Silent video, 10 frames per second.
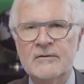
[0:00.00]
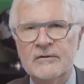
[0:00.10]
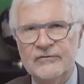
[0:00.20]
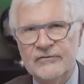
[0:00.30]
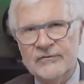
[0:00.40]

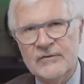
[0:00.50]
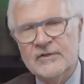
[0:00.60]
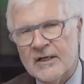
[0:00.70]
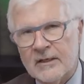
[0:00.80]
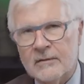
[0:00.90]
to
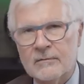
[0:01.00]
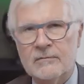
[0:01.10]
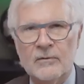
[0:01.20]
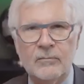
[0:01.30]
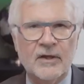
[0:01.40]

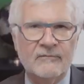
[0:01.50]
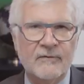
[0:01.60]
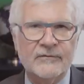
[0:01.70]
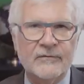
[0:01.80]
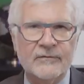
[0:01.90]
stick to blood
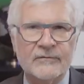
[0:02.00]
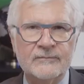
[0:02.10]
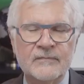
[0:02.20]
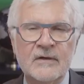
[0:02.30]
vessels.